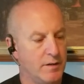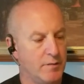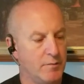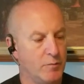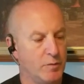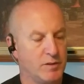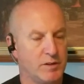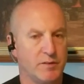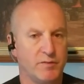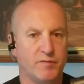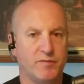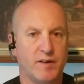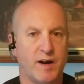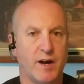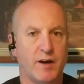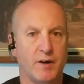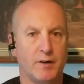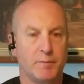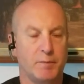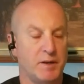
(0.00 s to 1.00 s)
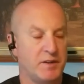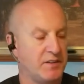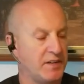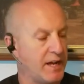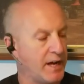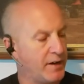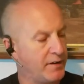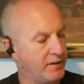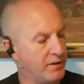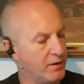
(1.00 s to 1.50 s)
with the firing pin
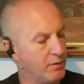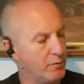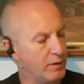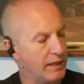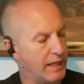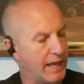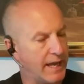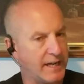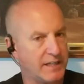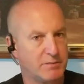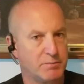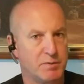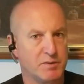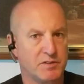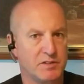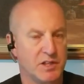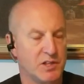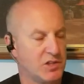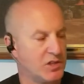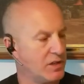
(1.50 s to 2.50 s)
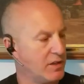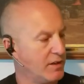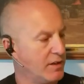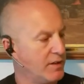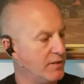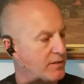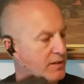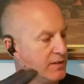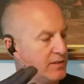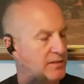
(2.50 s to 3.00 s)
down in a relaxed position.
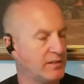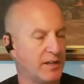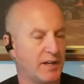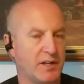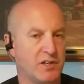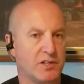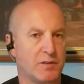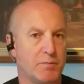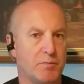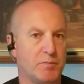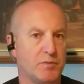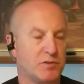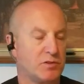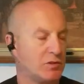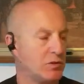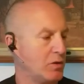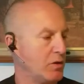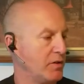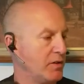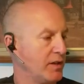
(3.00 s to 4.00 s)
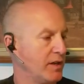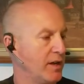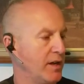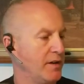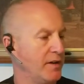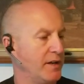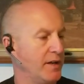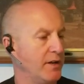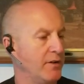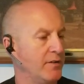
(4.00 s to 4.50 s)
This is how you should store the
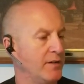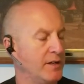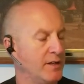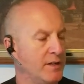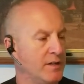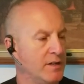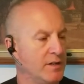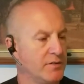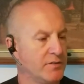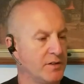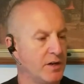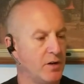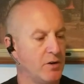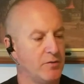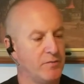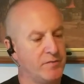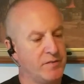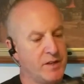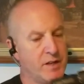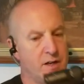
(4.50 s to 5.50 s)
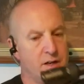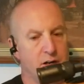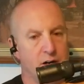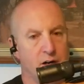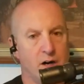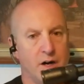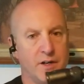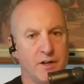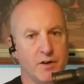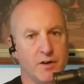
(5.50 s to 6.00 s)
gun now. So,
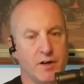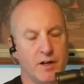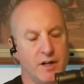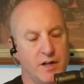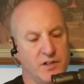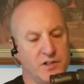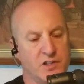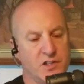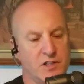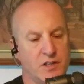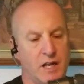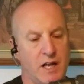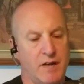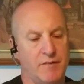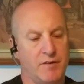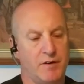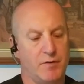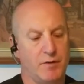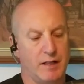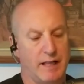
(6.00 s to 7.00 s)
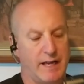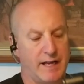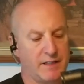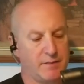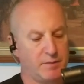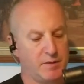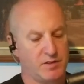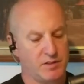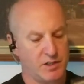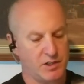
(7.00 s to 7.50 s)
all your guns you should have in a relaxed
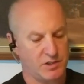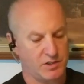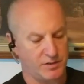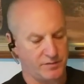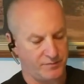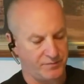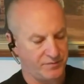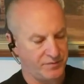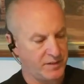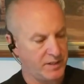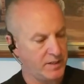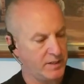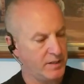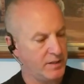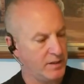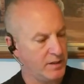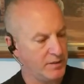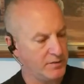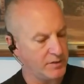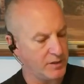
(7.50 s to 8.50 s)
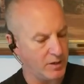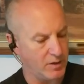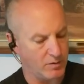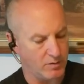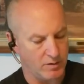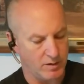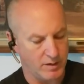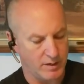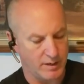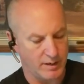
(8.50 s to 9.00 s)
position. So,
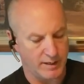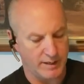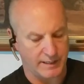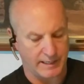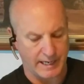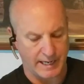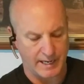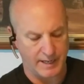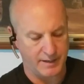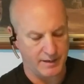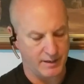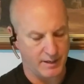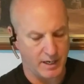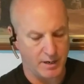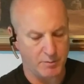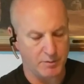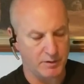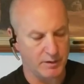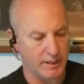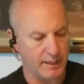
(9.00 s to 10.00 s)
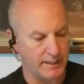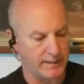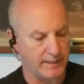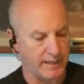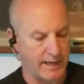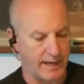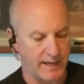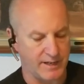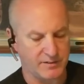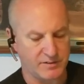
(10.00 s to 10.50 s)
again, I would like
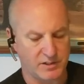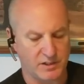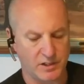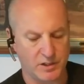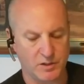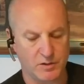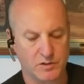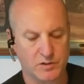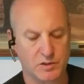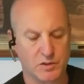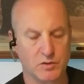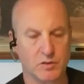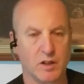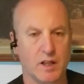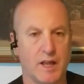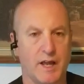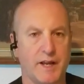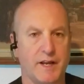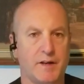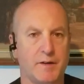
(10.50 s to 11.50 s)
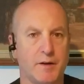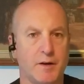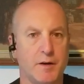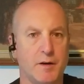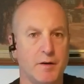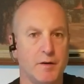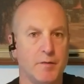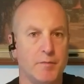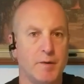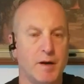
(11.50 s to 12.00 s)
to ask you to like
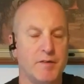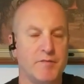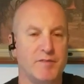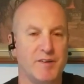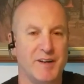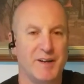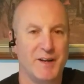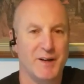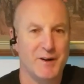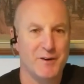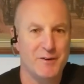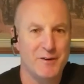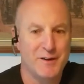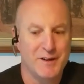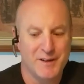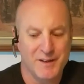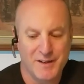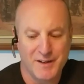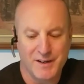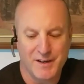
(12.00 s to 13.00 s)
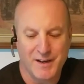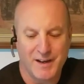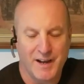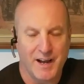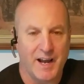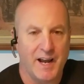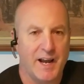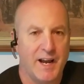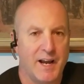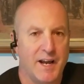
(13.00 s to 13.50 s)
my video
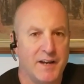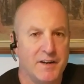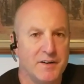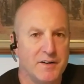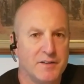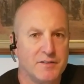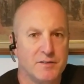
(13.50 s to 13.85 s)
and